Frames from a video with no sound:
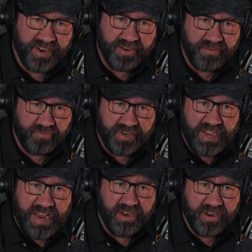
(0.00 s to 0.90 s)
and
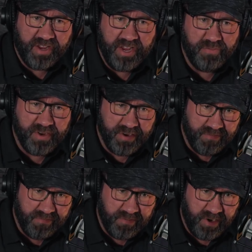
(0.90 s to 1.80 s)
retaining and keeping
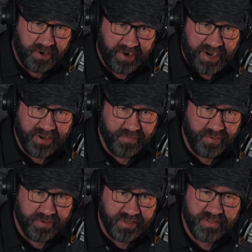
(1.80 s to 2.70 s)
and attracting
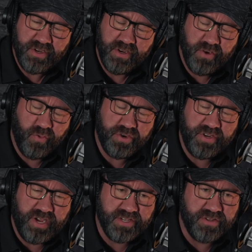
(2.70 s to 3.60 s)
employees. What do
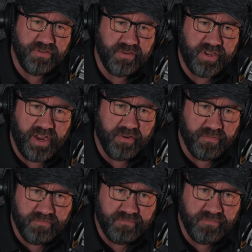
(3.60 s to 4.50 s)
you guys do to kind
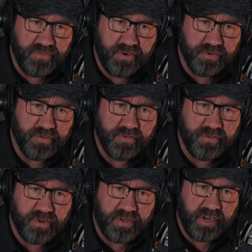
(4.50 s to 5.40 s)
of, you know,
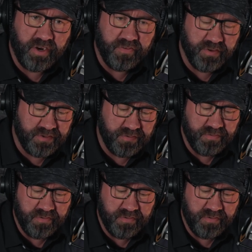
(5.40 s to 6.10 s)
to take care of those two